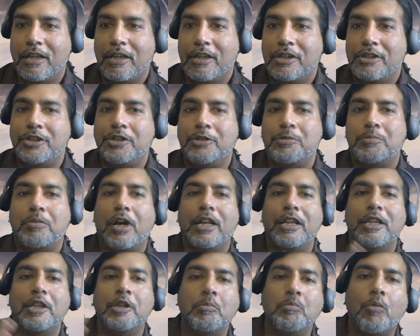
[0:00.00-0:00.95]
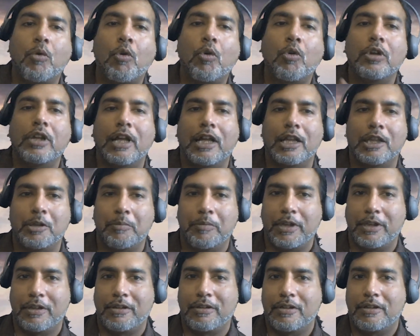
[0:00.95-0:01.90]
She's brought in the moral
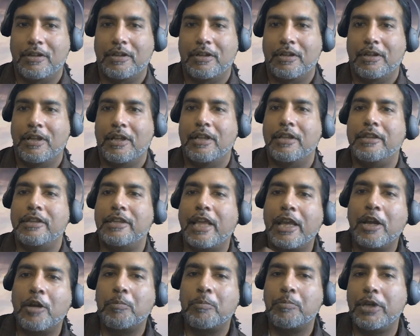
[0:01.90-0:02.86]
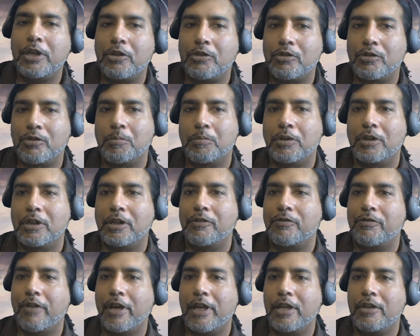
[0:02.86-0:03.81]
element. They are peaceable and
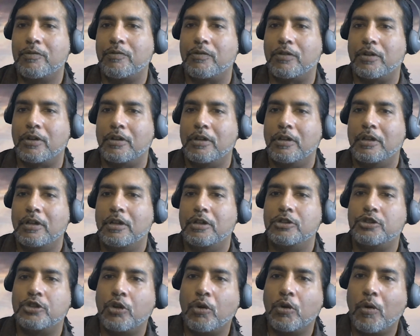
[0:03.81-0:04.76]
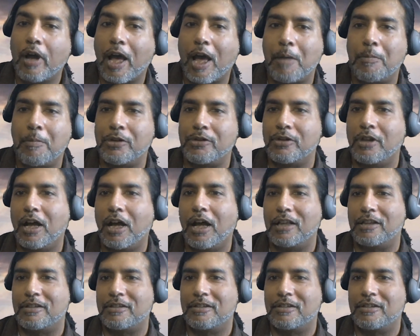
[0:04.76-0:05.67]
faithful. Joab is not.